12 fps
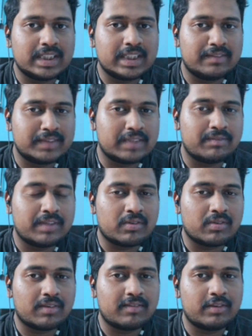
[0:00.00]
revision videos,
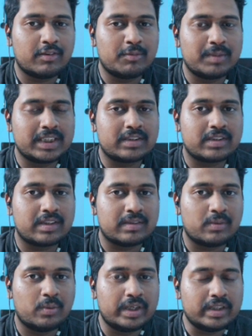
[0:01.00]
or you will be just
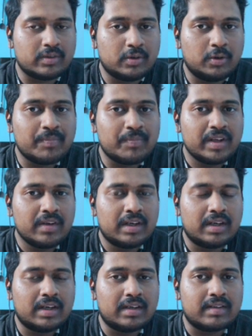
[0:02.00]
going through
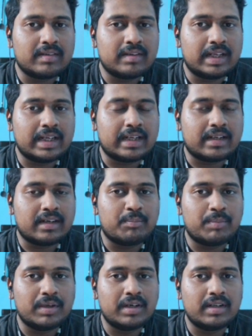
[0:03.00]

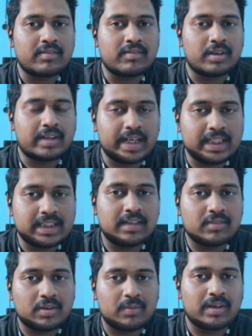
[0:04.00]
pearls or treasures
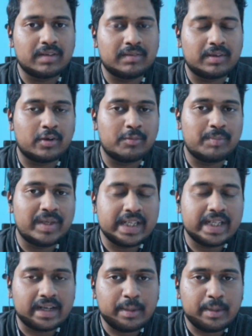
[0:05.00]
or whatever, or
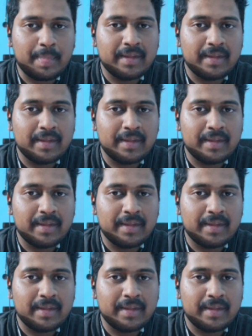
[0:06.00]
BTR.